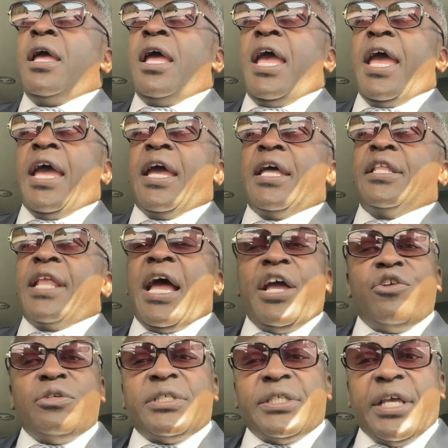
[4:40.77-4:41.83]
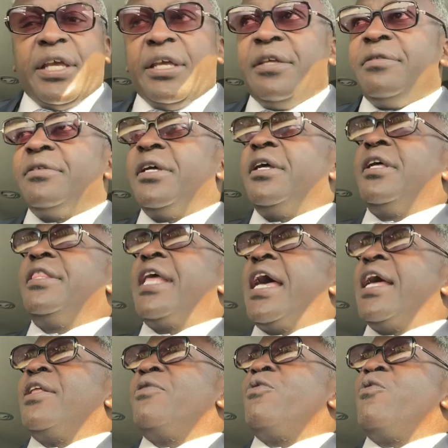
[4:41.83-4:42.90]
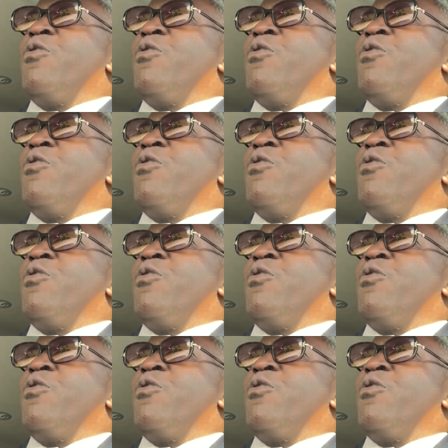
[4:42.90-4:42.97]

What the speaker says: And now you see that